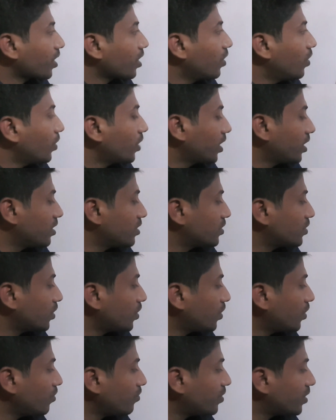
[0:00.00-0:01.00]
Okay,
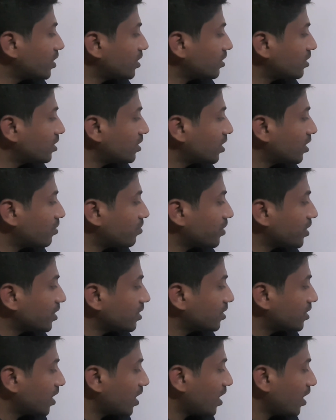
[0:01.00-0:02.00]
so first term
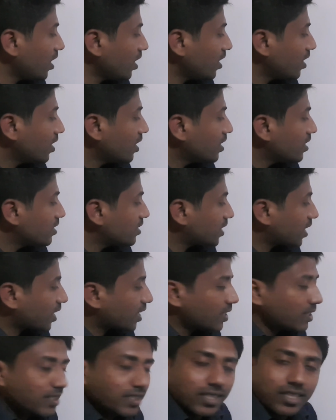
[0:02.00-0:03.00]
is a,
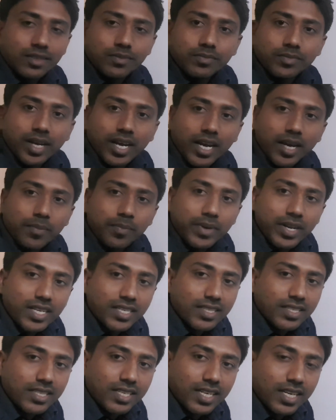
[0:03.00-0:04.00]
second term a
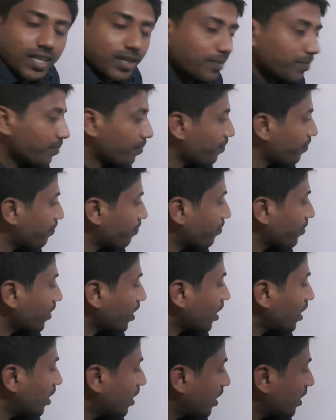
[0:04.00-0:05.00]
plus d,
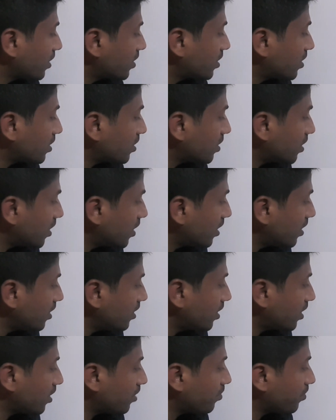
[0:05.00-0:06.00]
next third
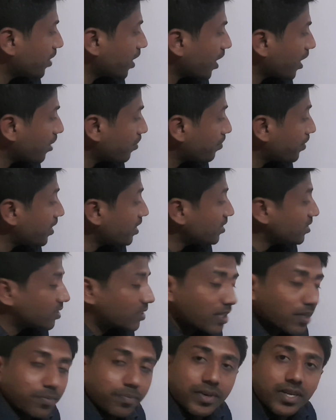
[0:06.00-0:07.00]
term a plus
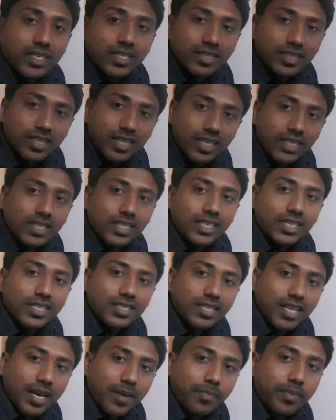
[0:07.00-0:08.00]
d, that
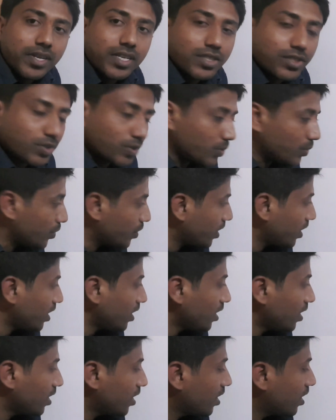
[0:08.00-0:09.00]
is a plus
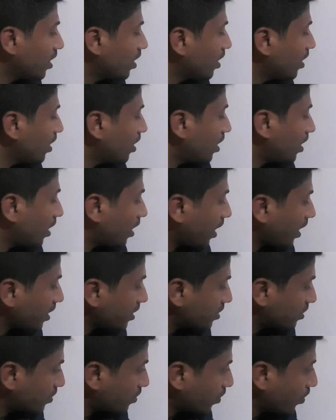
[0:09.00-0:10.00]
2d, like
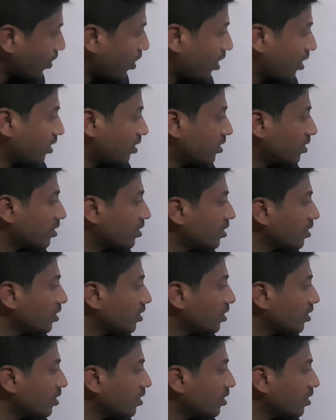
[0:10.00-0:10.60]
so on.